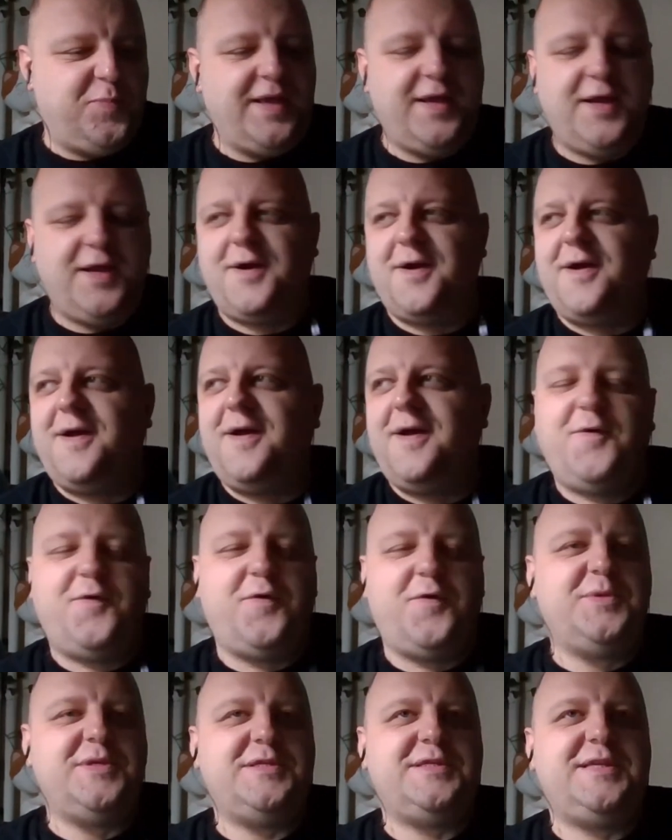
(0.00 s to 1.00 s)
player
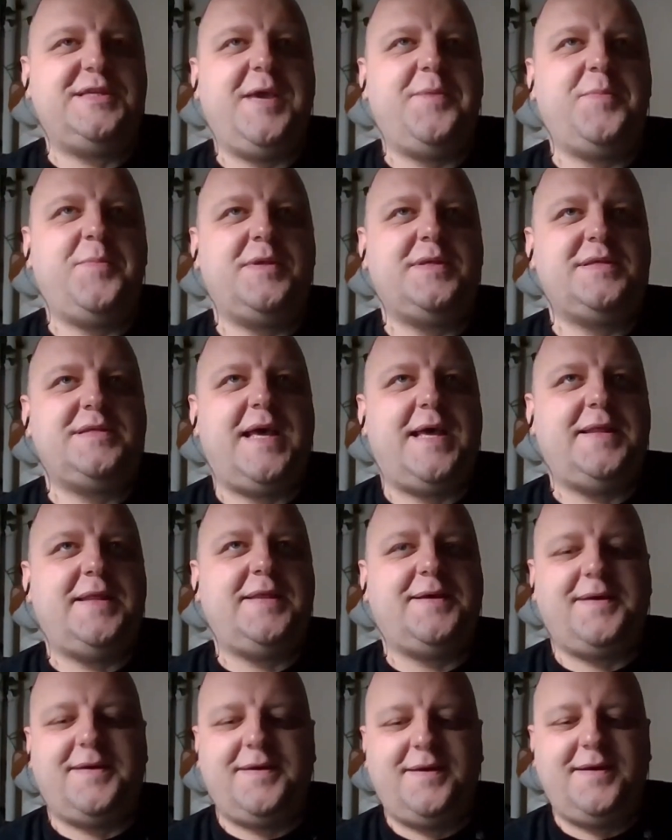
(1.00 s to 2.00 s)
from this game. And then,
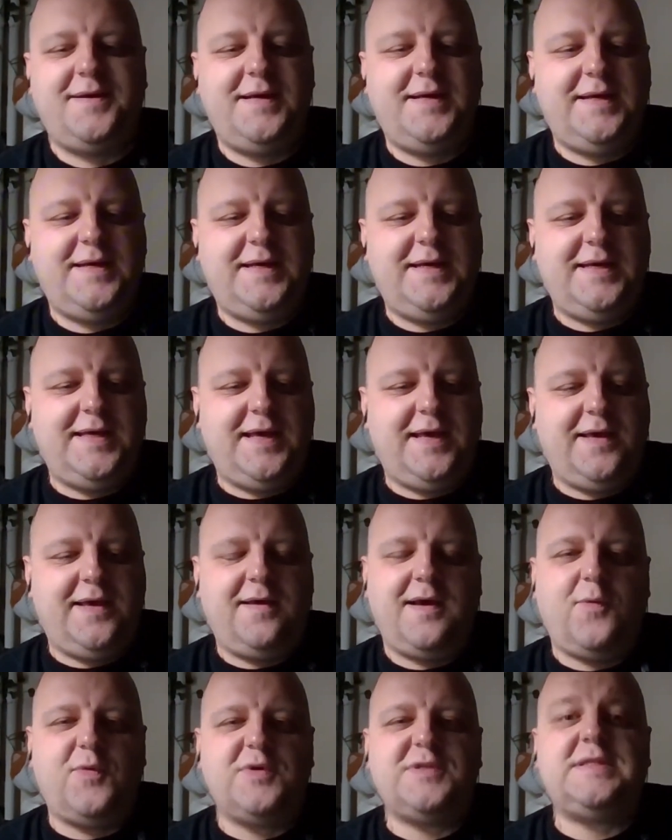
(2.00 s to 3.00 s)
I
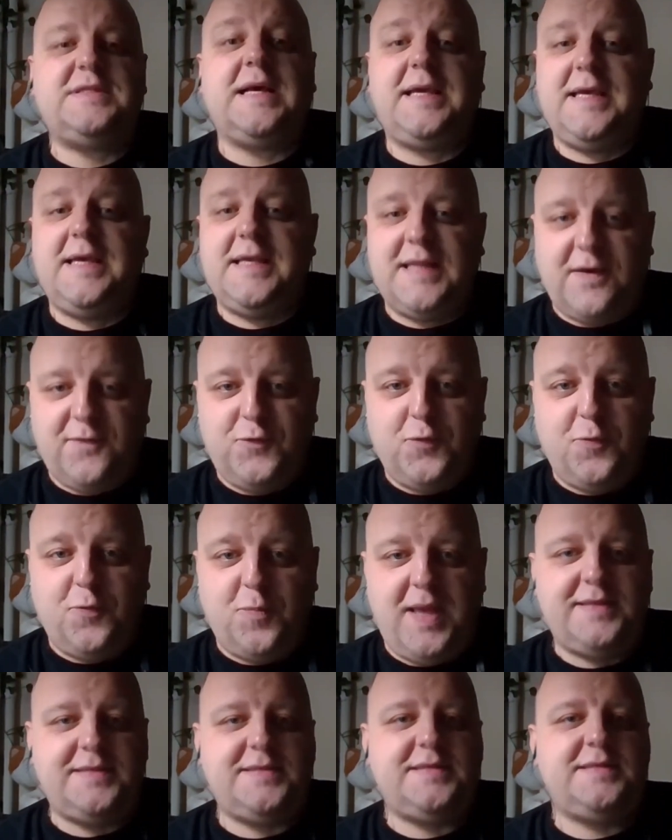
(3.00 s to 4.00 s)
was lucky enough
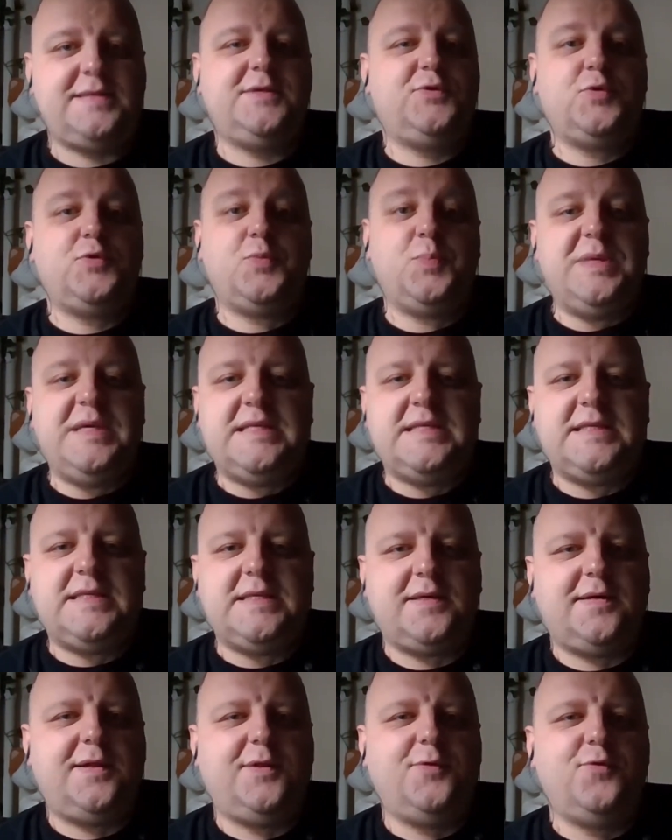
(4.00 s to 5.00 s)
to meet
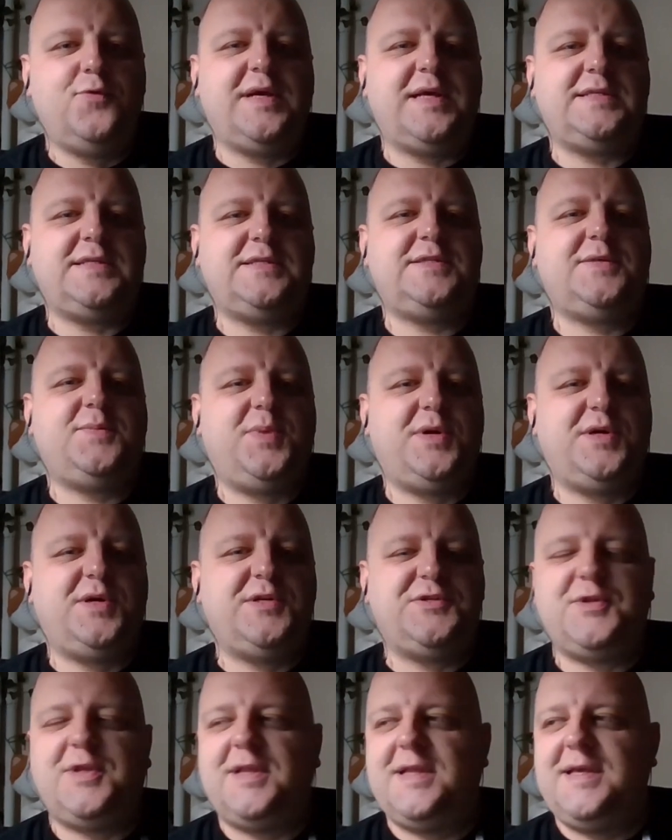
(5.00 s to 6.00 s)
Lukas
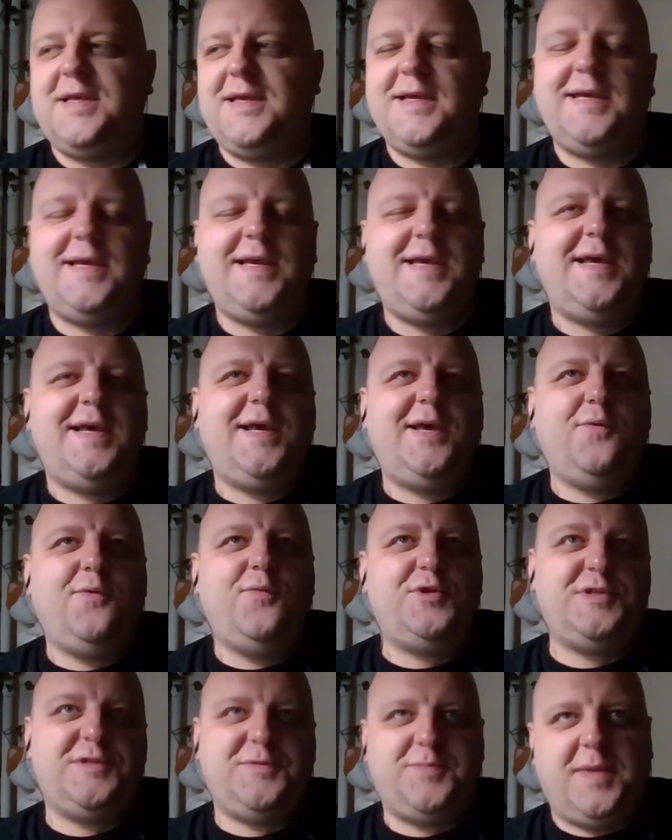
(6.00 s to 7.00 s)
personally,
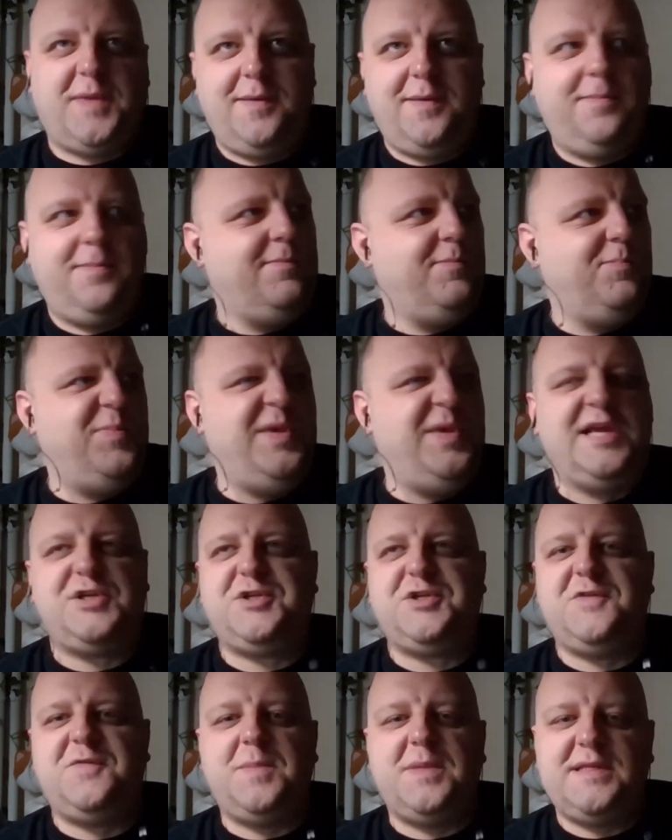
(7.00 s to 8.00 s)
which is my big
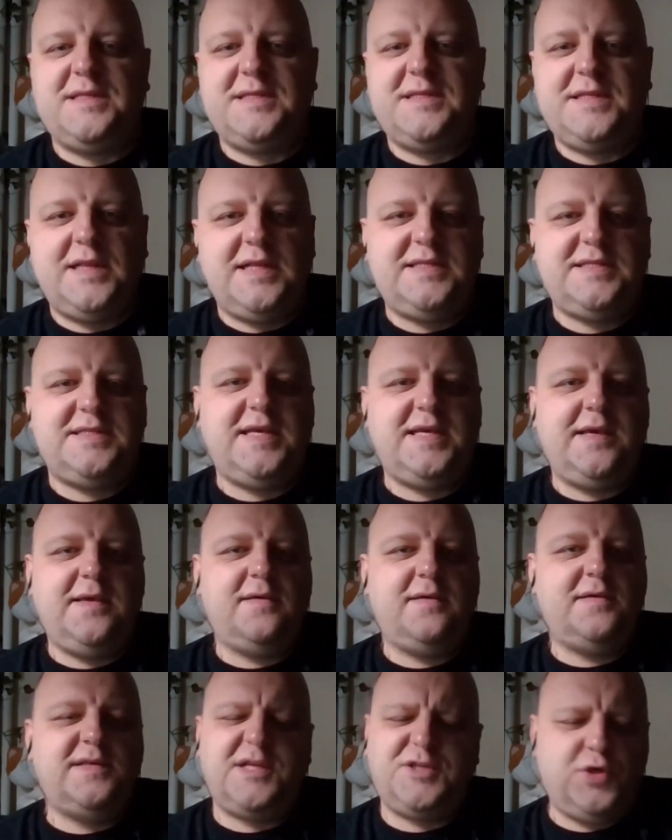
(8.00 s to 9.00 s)
achievement, let's say.
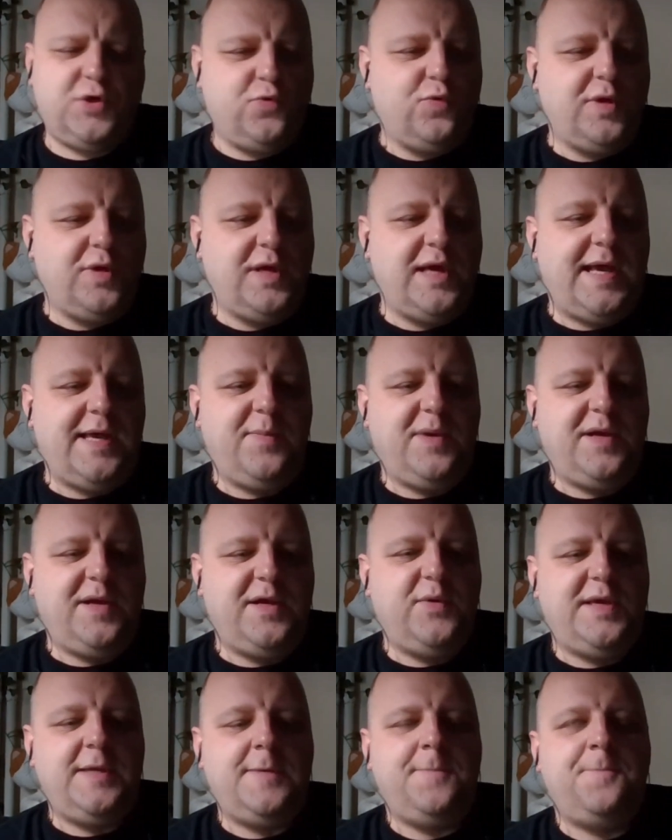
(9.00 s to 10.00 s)
Such a cool guy, by the
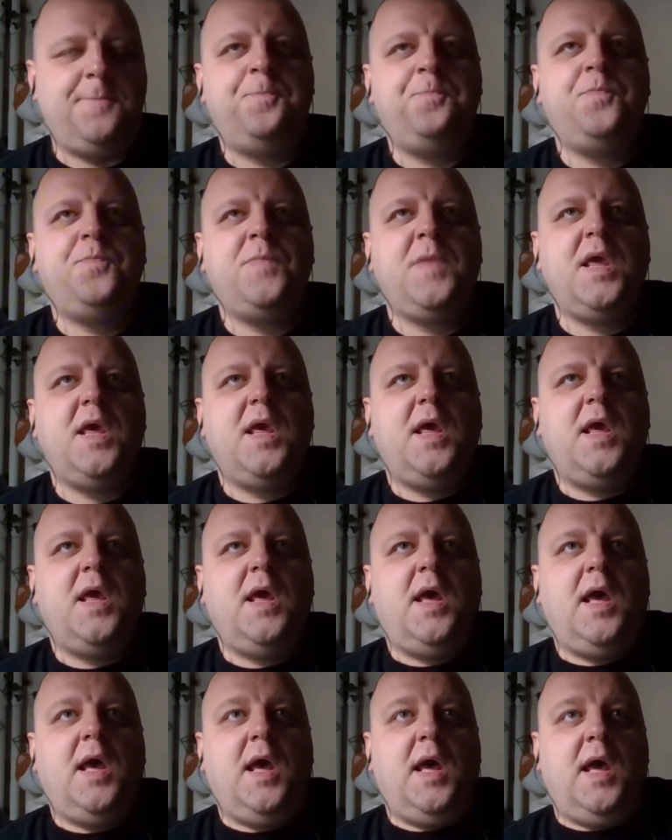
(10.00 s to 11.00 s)
way.
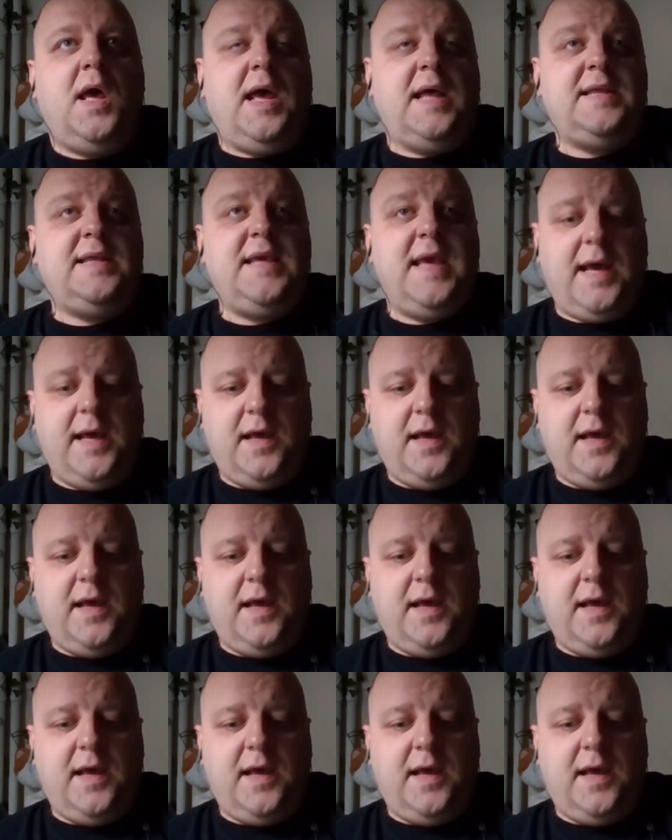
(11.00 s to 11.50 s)
And